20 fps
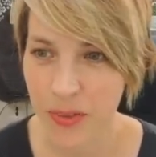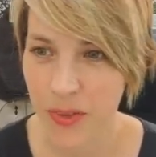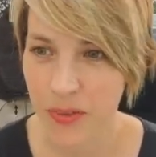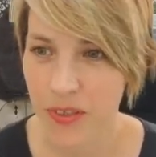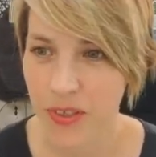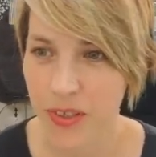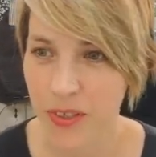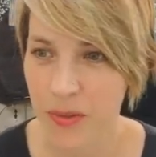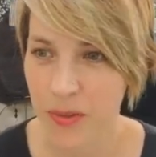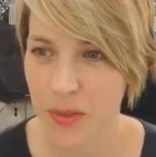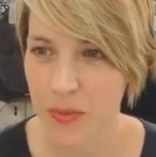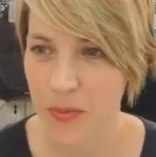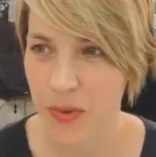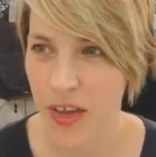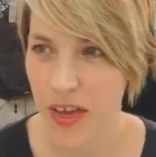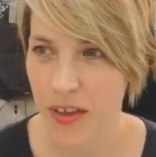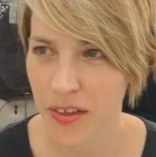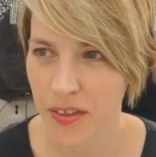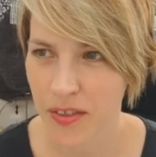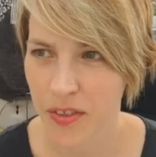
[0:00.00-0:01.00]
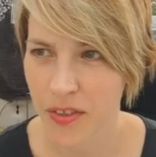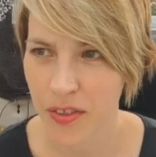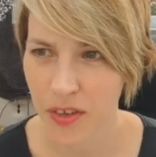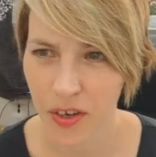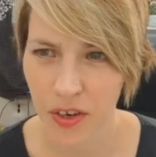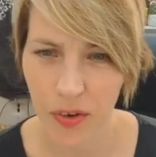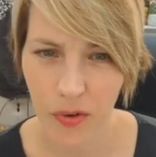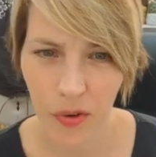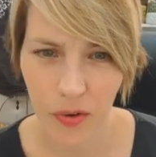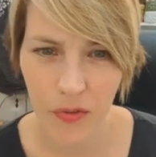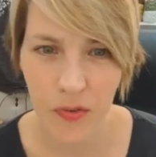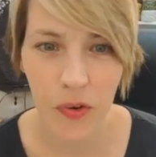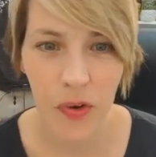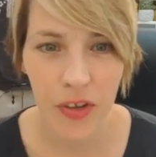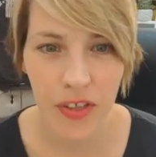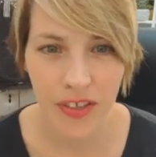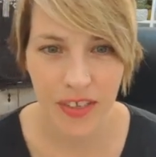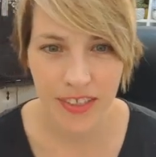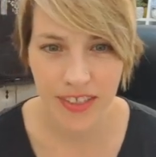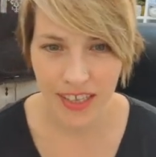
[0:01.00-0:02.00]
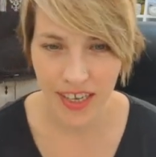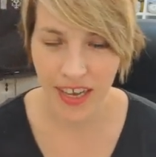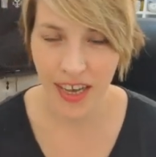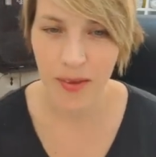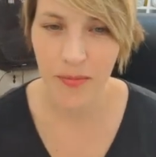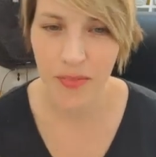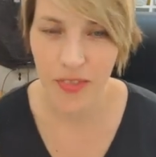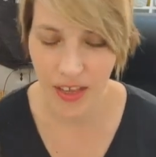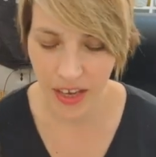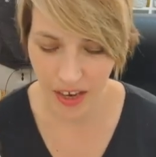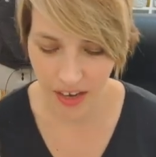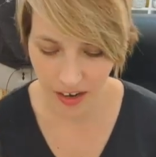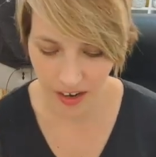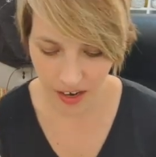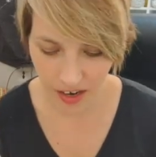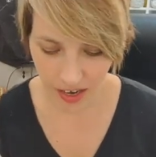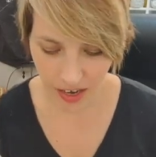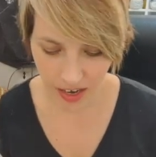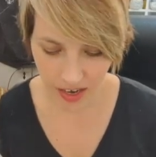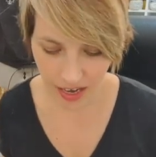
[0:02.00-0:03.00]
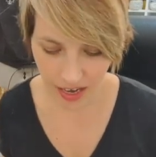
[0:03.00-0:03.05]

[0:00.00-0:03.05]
So this was my 3rd or 4th time there,